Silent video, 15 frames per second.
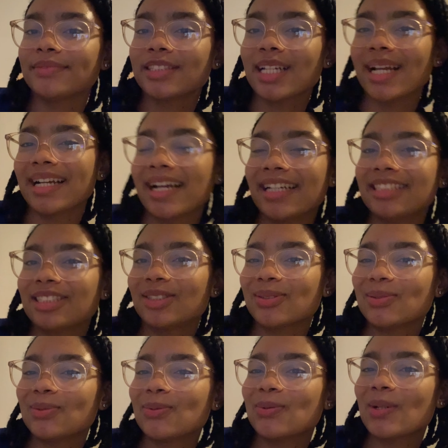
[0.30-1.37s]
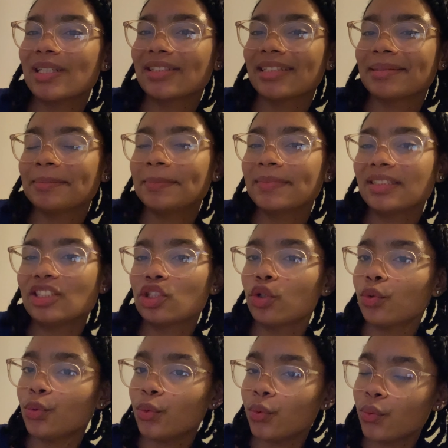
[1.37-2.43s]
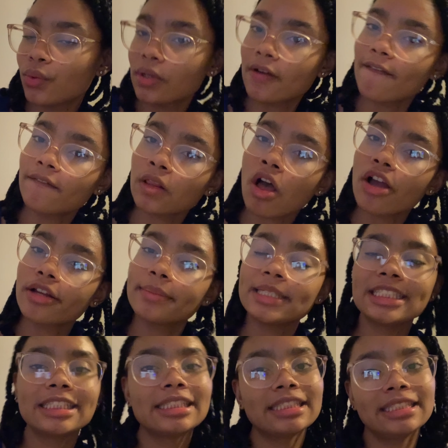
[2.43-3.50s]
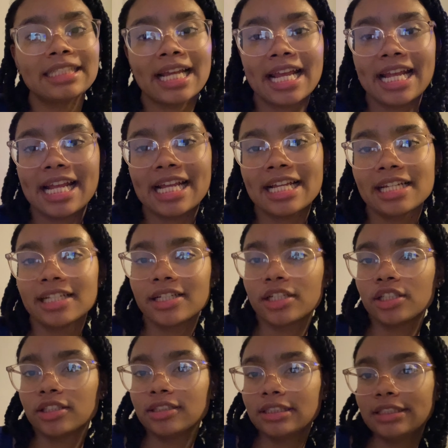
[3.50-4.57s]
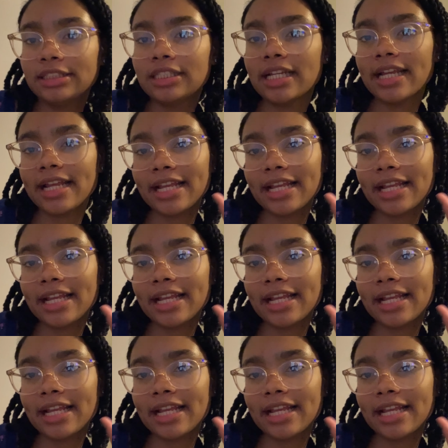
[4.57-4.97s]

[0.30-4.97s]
Hi guys, welcome to Vlogmas Day 10.